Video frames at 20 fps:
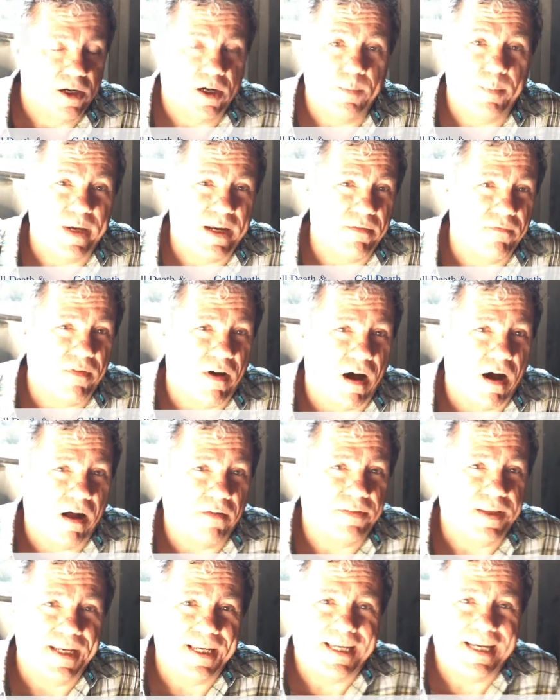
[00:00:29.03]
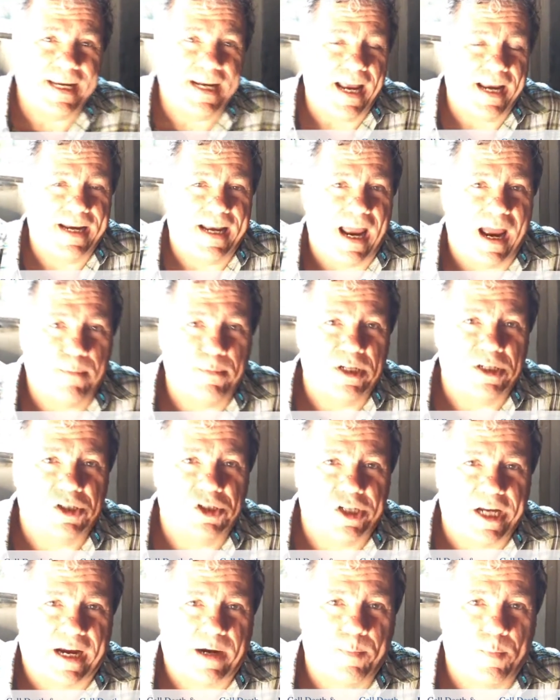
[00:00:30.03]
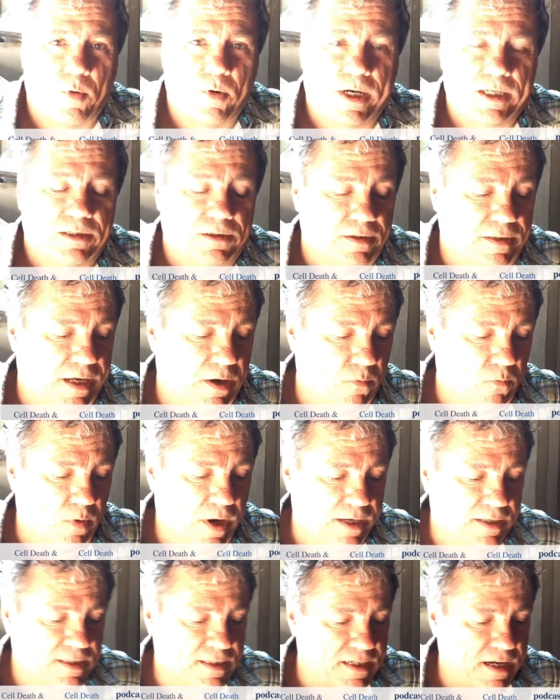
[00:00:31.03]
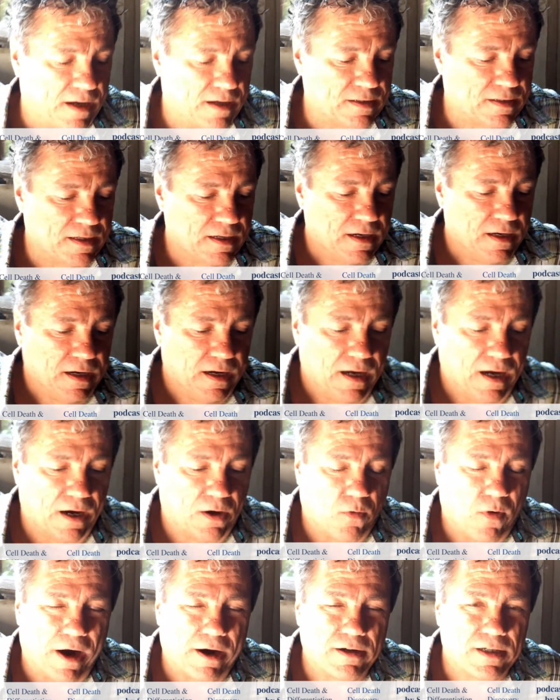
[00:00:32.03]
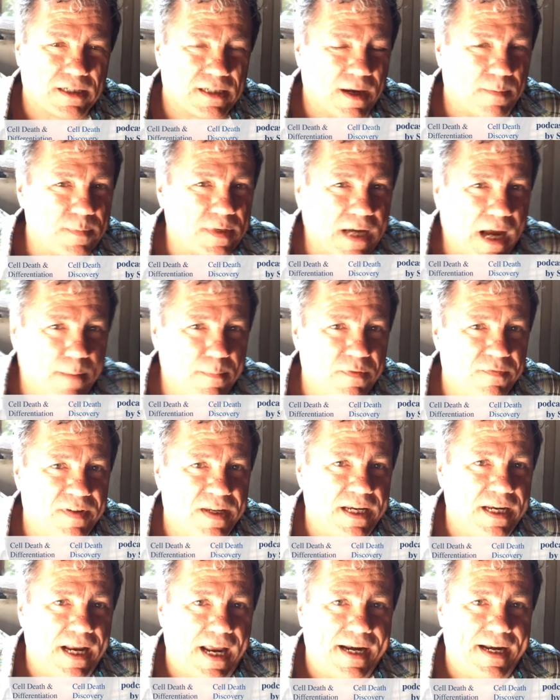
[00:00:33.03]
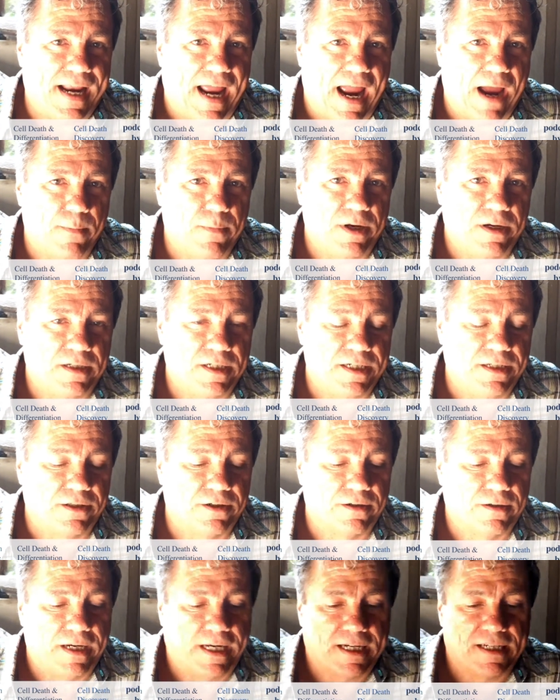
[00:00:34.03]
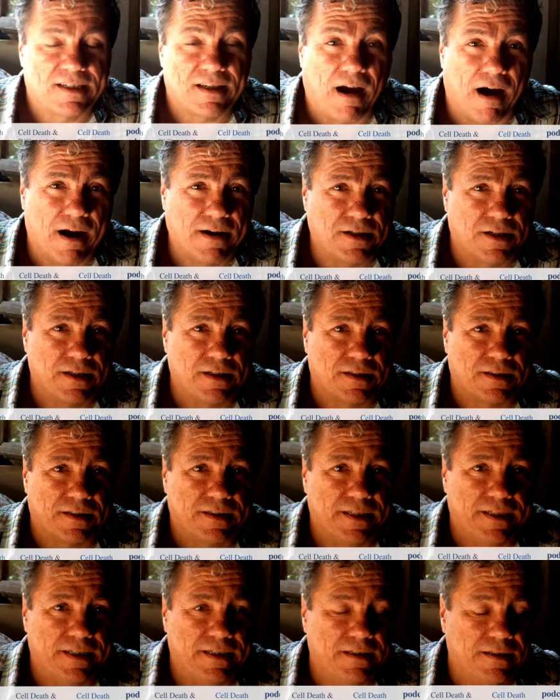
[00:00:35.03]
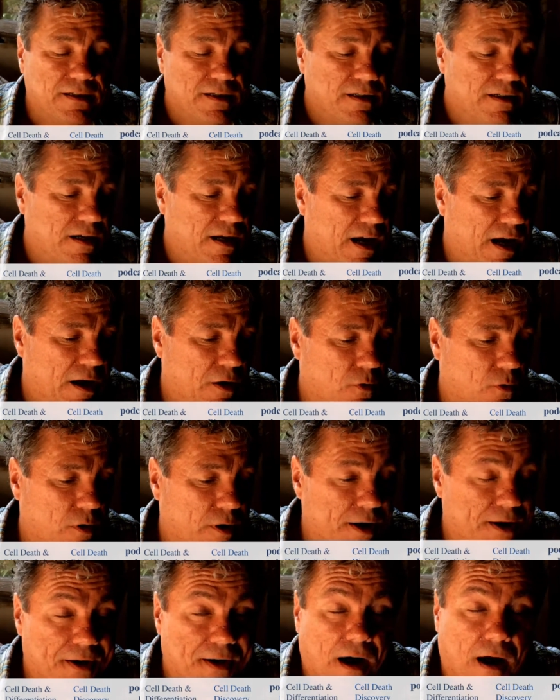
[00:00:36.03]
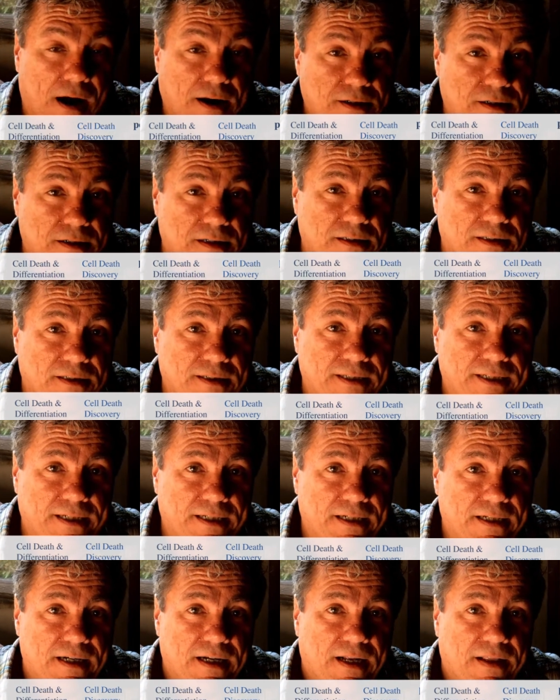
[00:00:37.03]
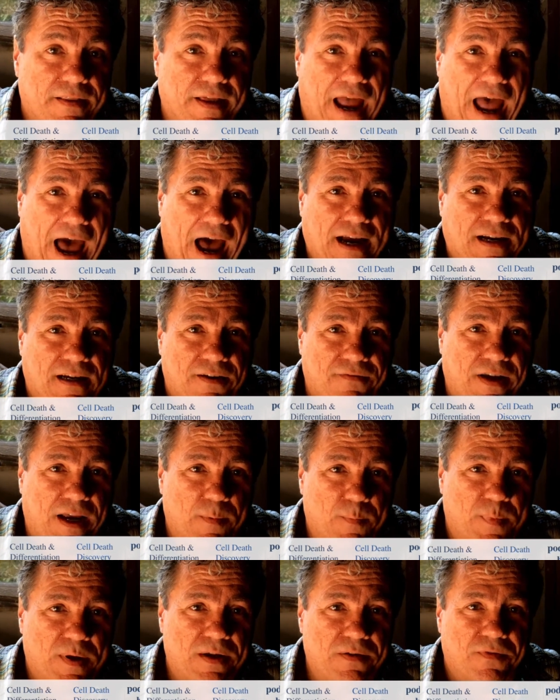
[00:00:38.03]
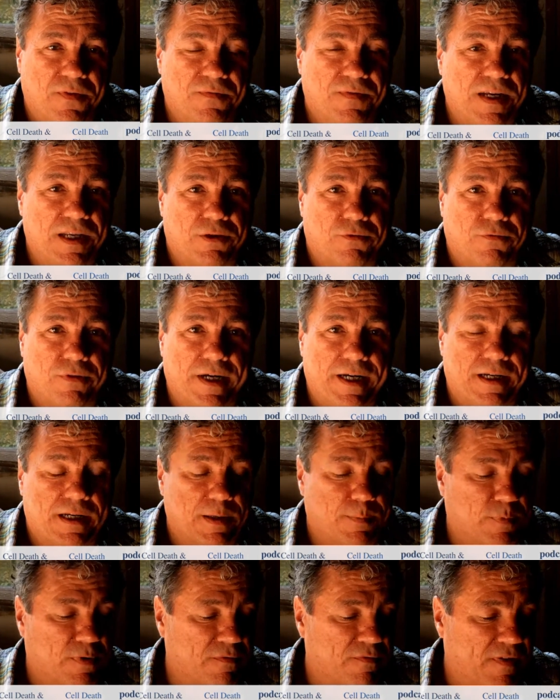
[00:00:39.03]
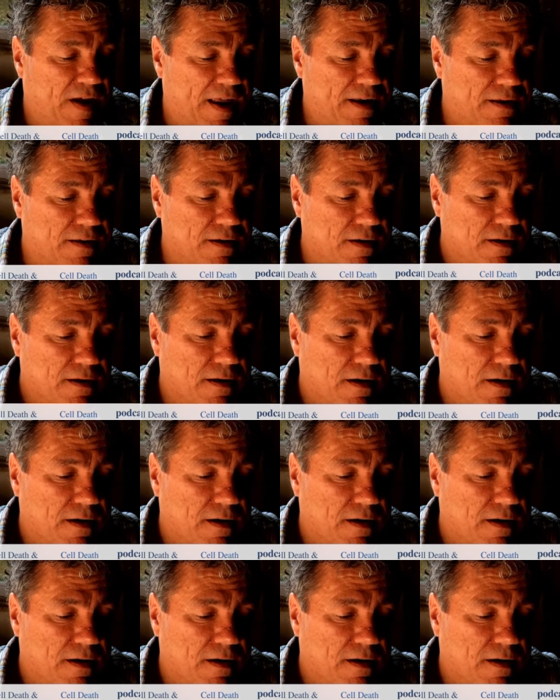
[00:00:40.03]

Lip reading: could be involved in DNA damage checkpoints, so that when cells acquire some type of DNA damage, either exogenously or endogenously, they activate p53 to prevent